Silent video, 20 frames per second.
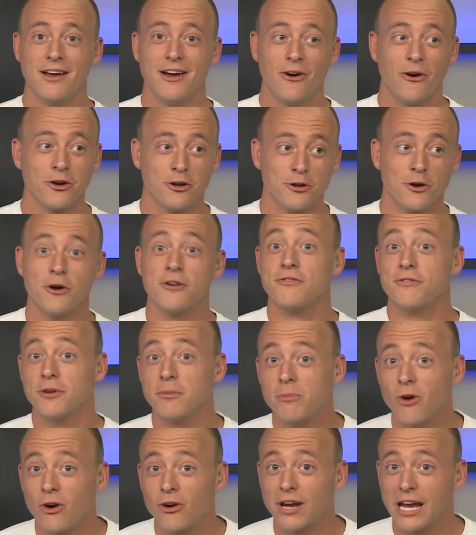I don't know, a
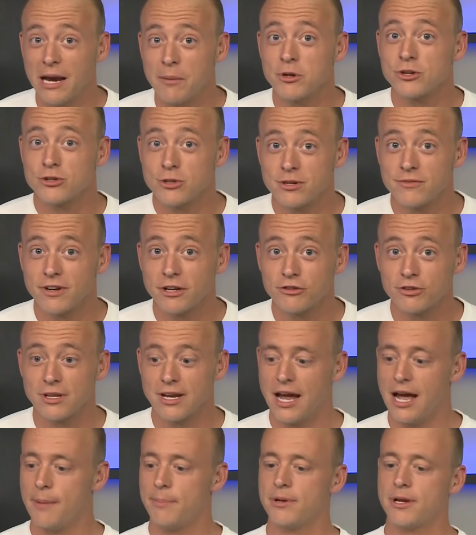football game or two eventually
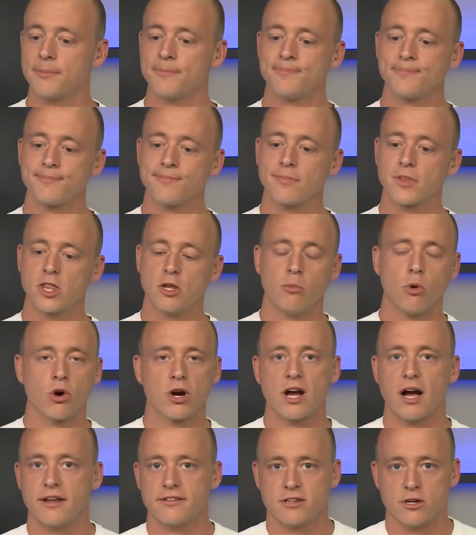happening, the more
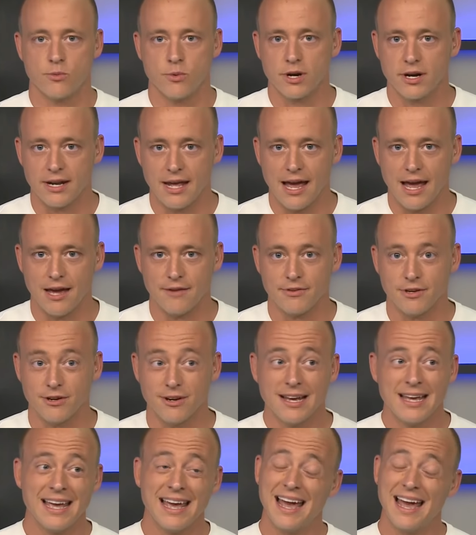content we're going to have here.